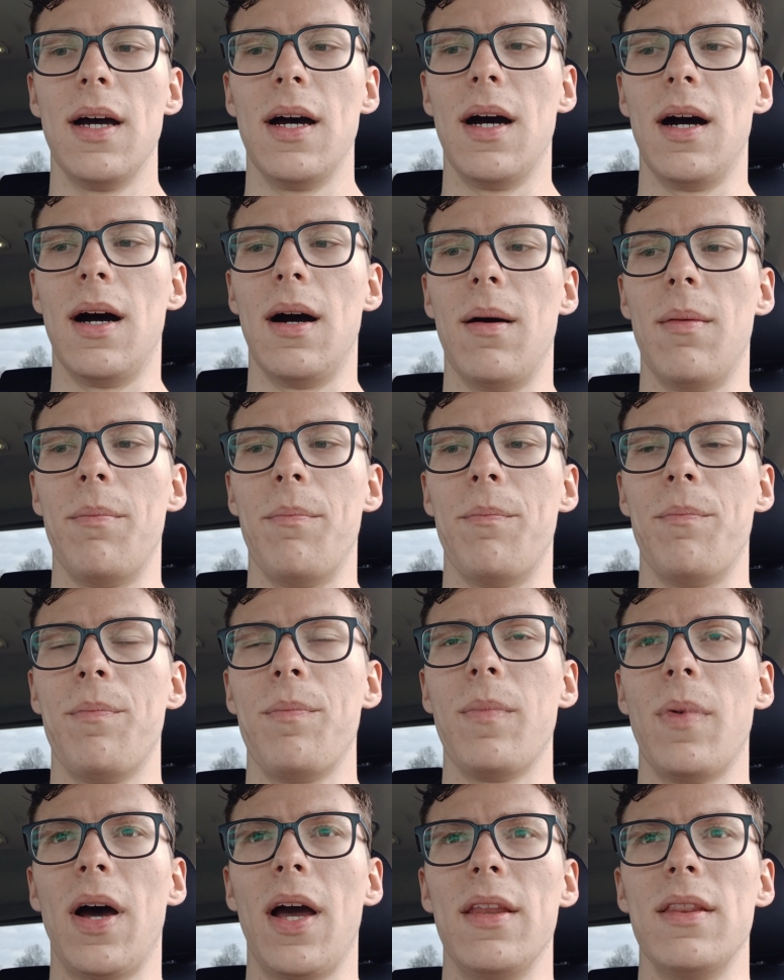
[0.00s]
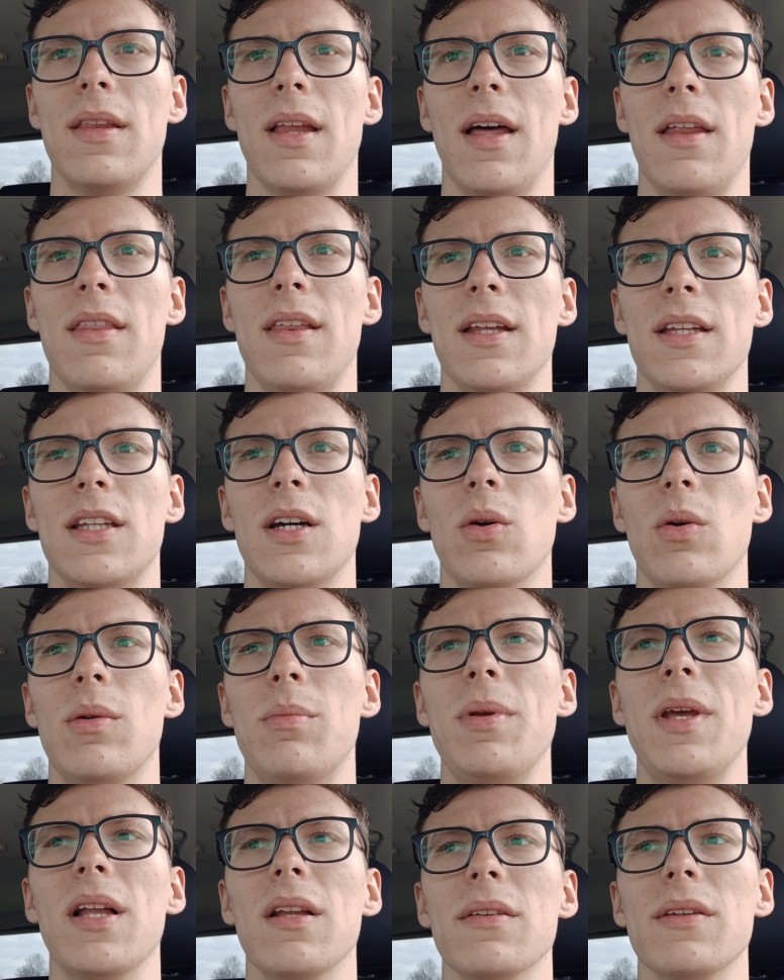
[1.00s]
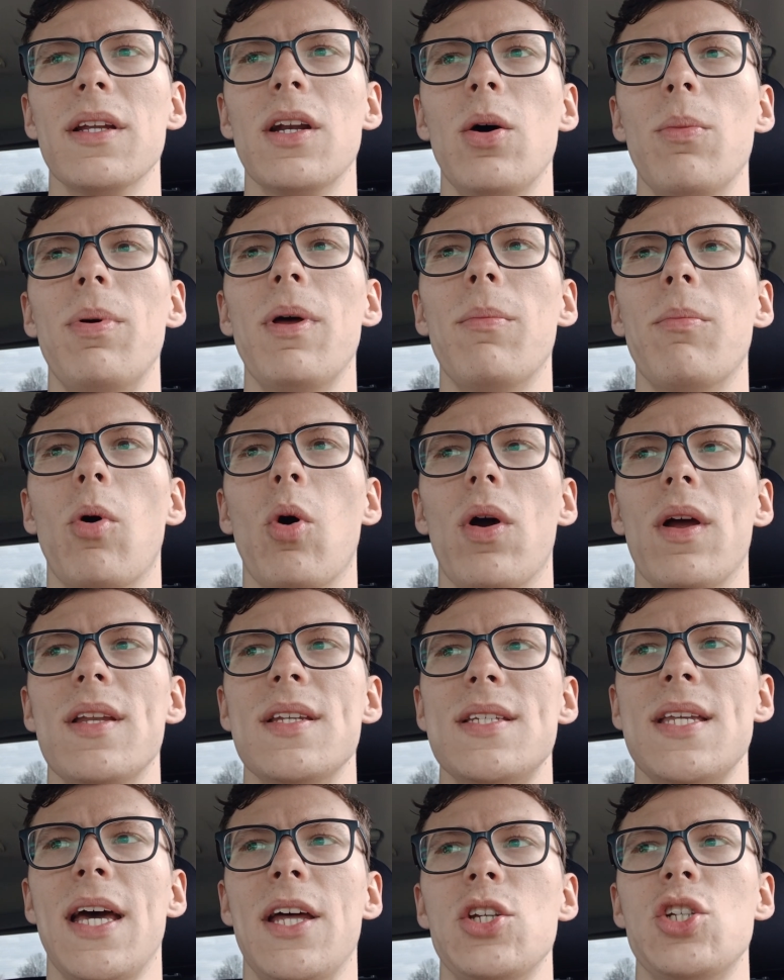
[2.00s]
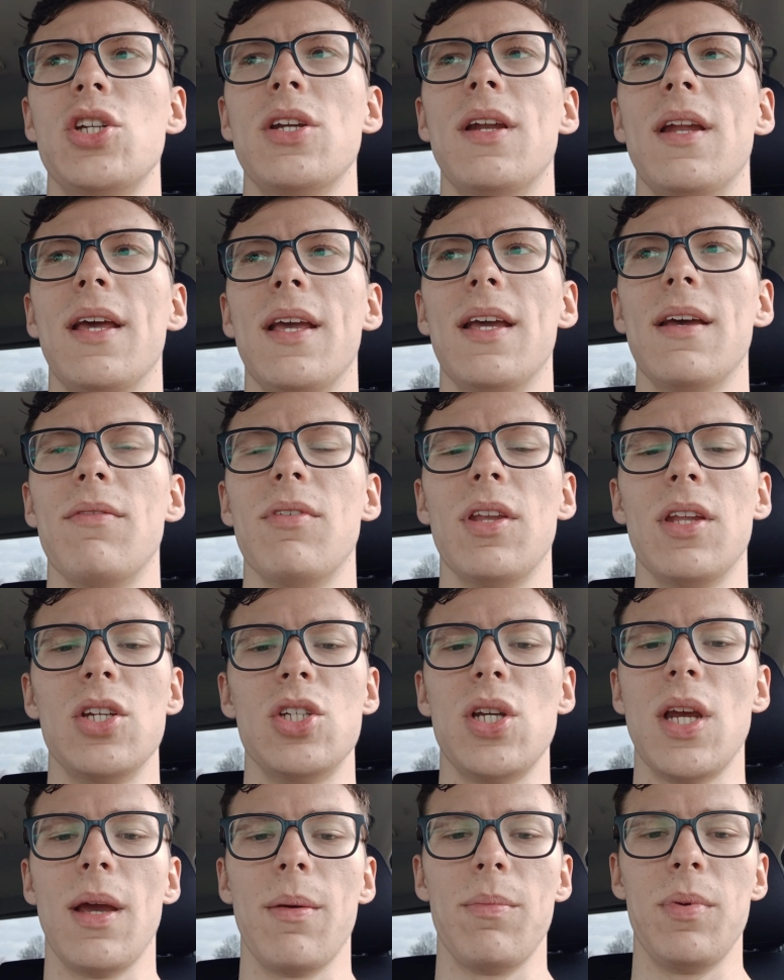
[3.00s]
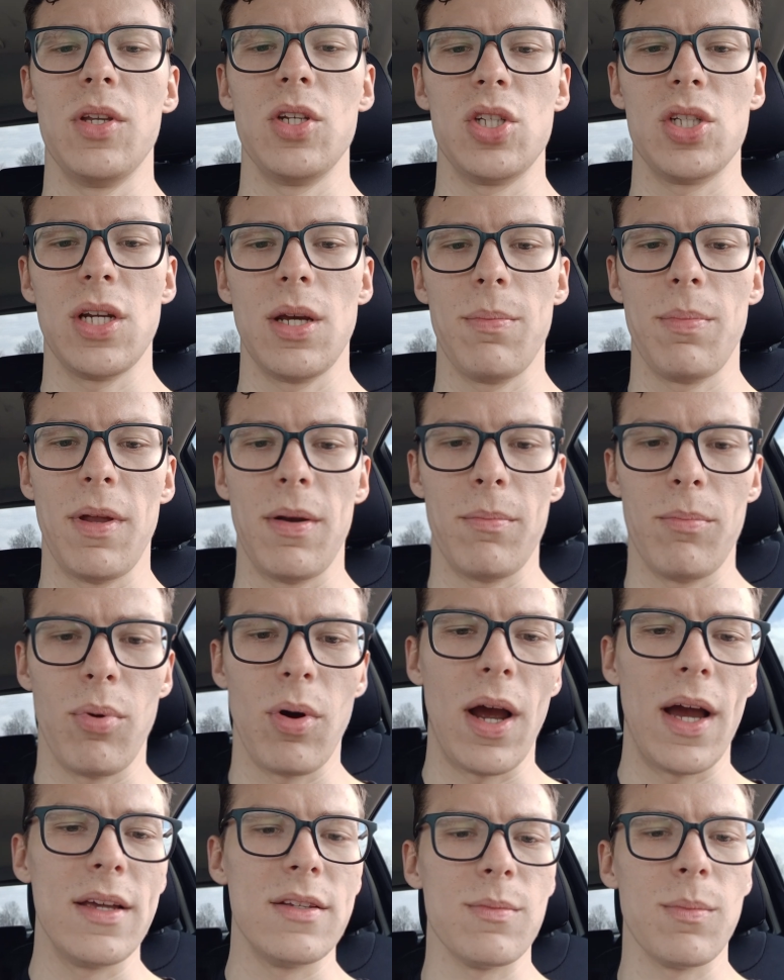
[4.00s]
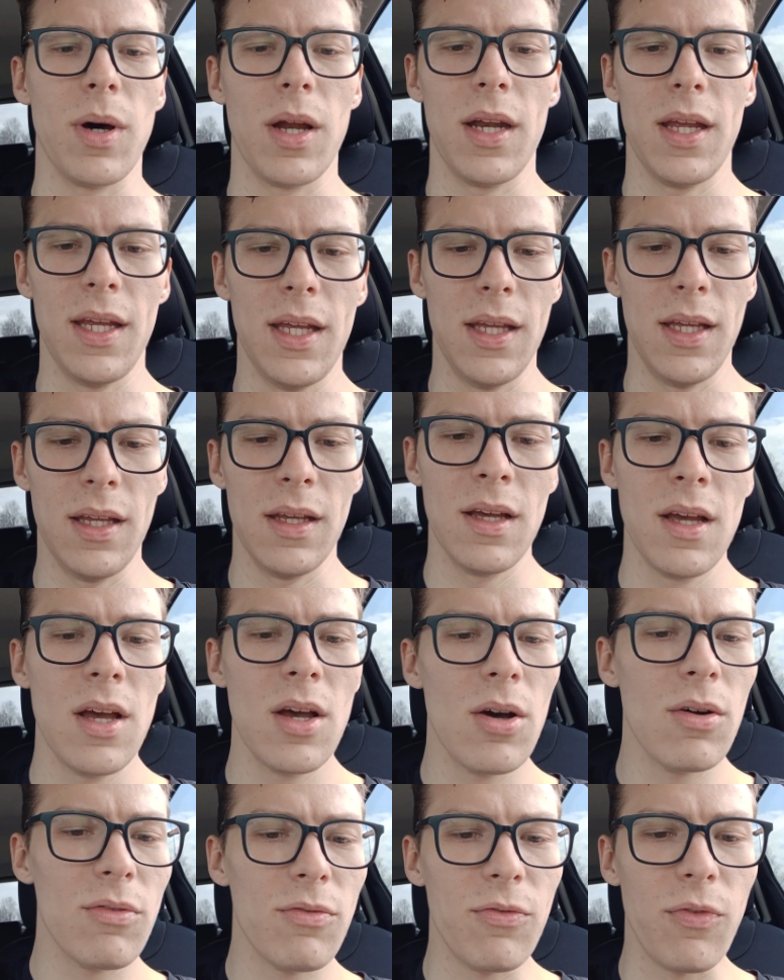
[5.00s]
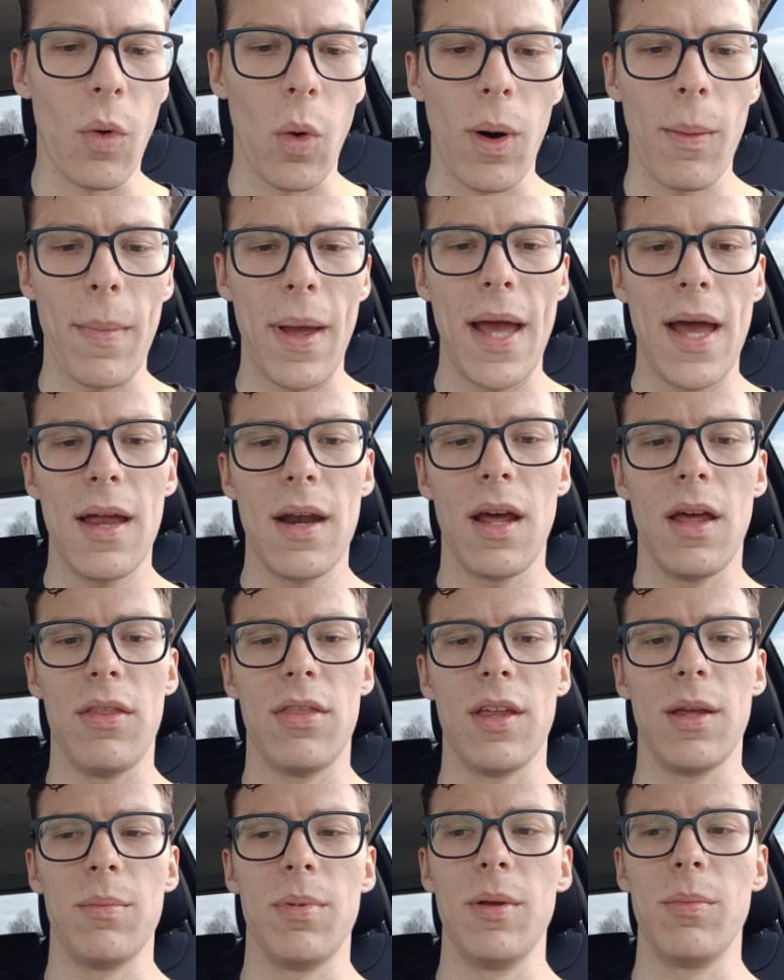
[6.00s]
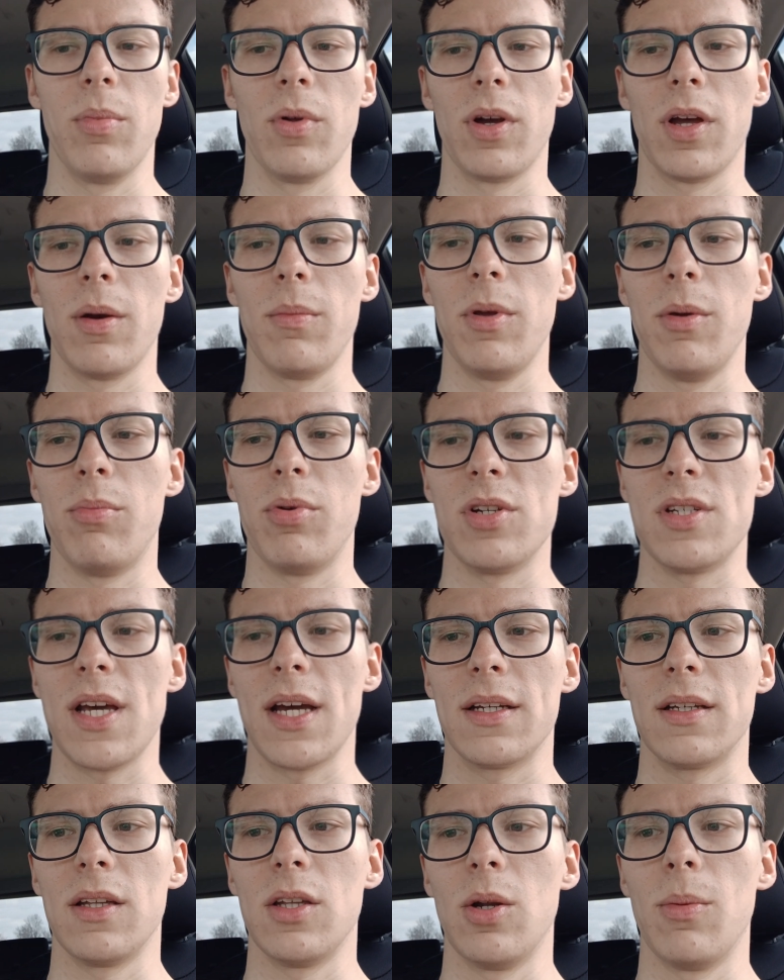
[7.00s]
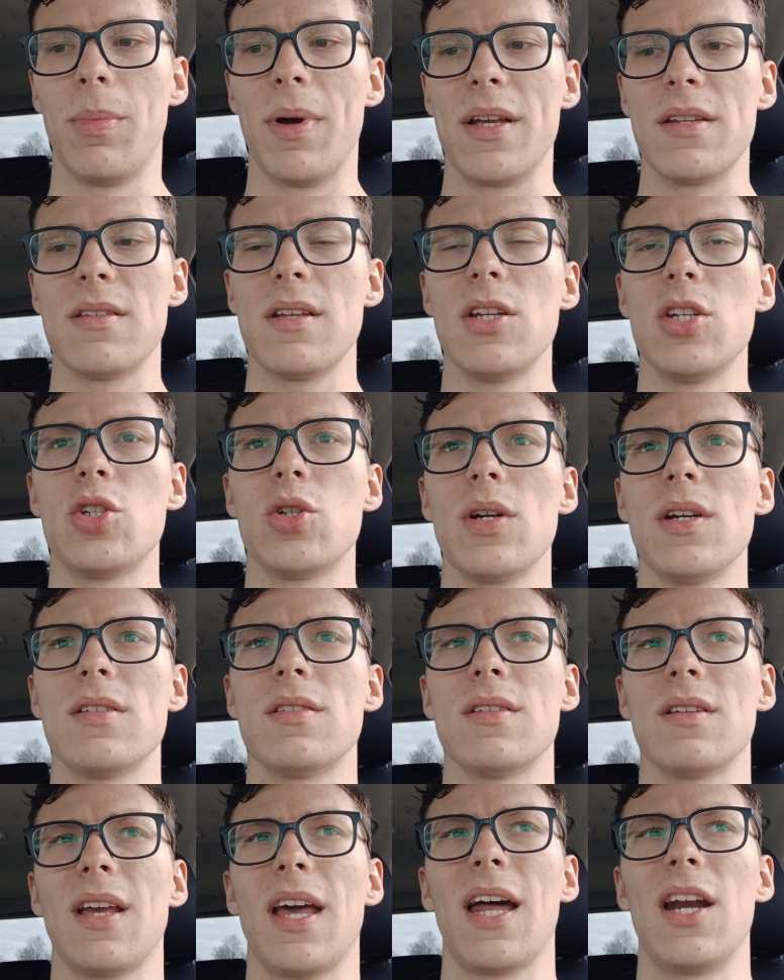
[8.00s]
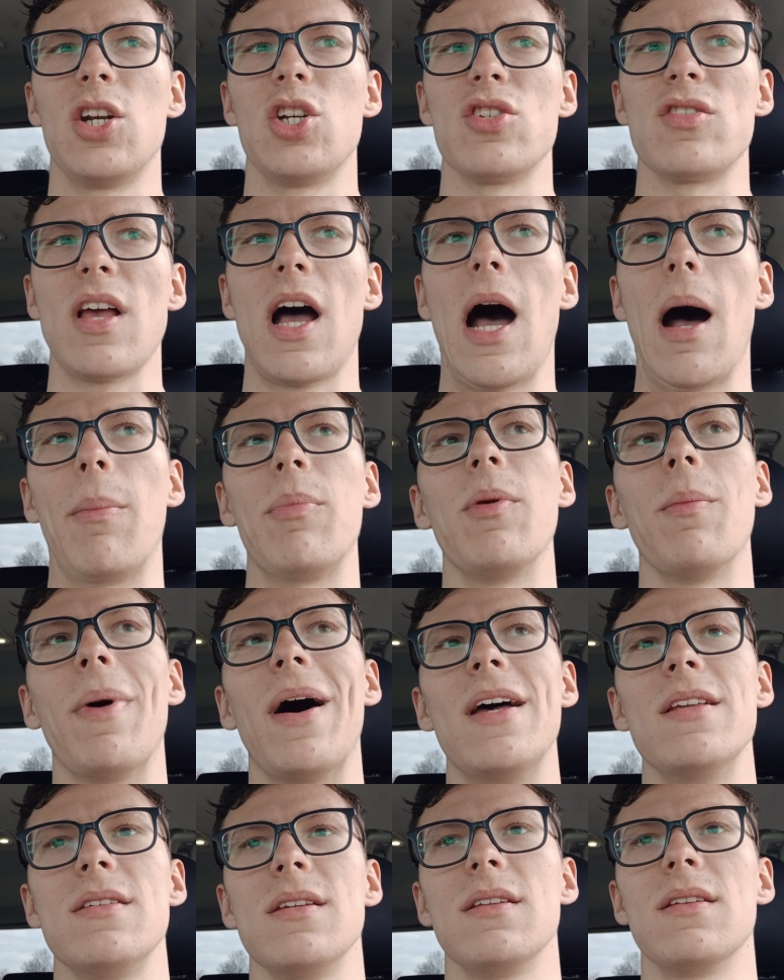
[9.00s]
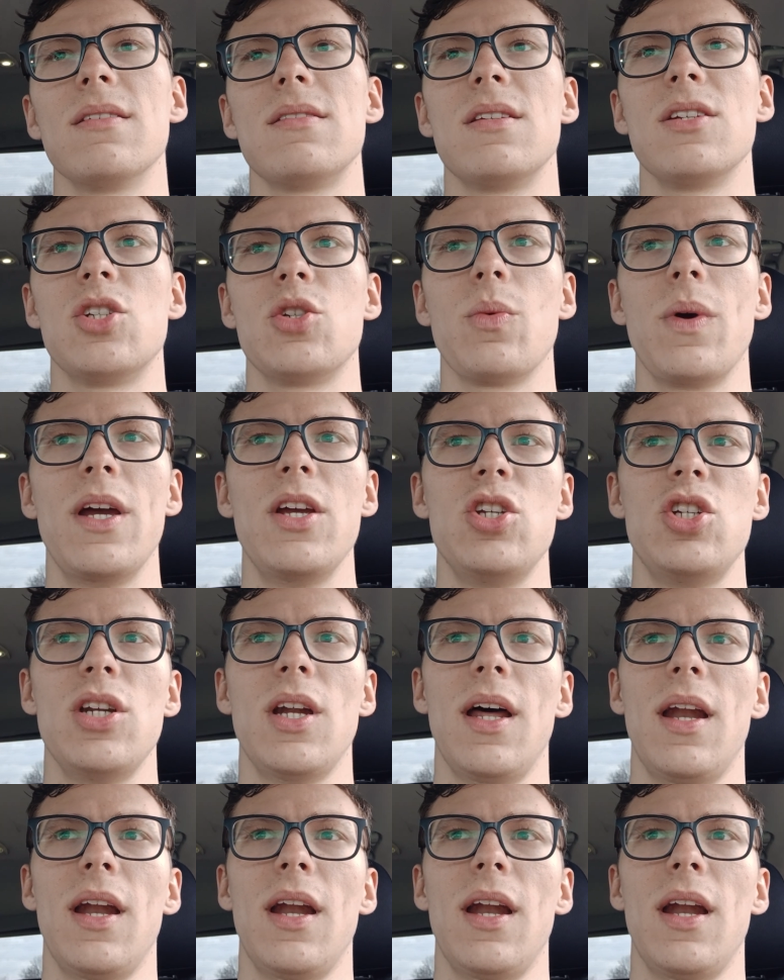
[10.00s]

I think there would be a little bit more intention, and given the championship and prize money format, I think people are going to be protecting their best interests and kind of just optimizing the situation.